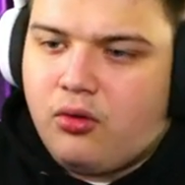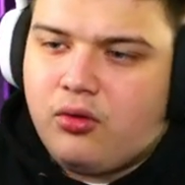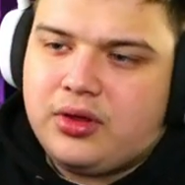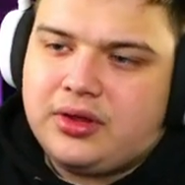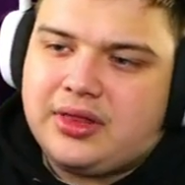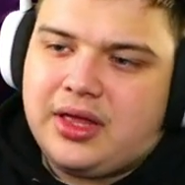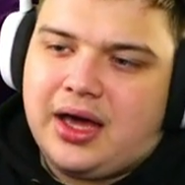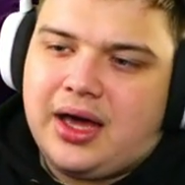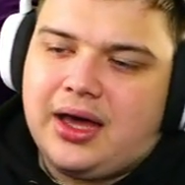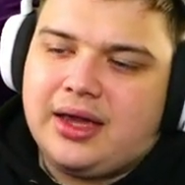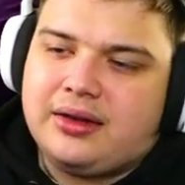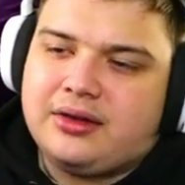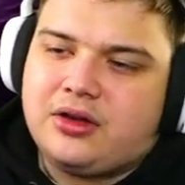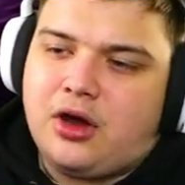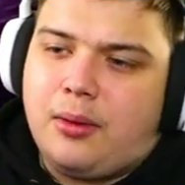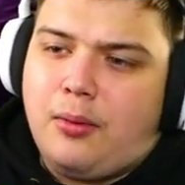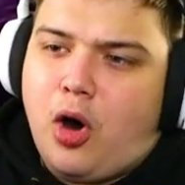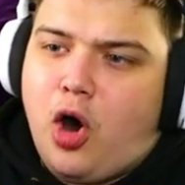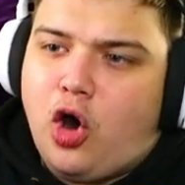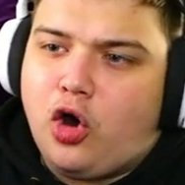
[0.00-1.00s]
it died.
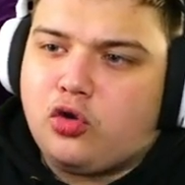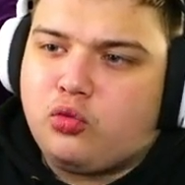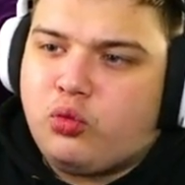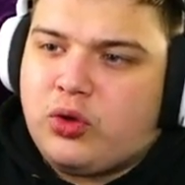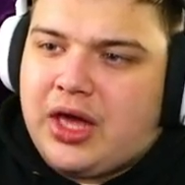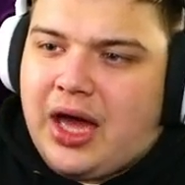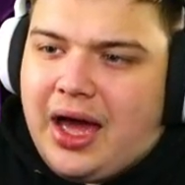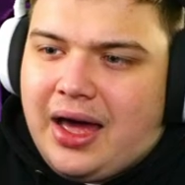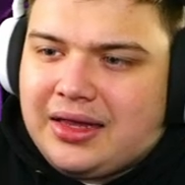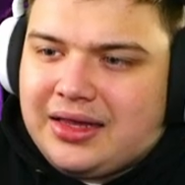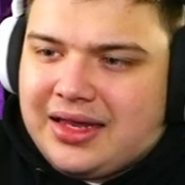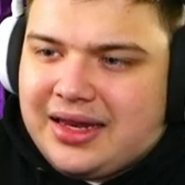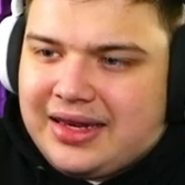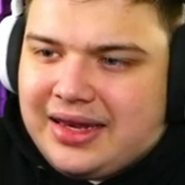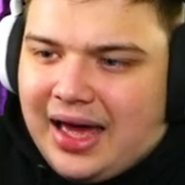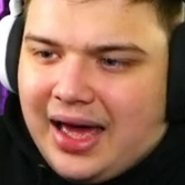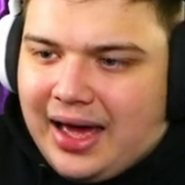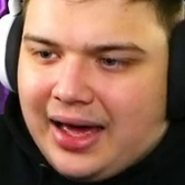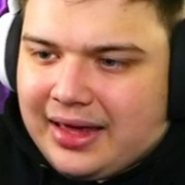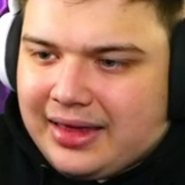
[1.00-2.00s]
Come on, we can't let it die.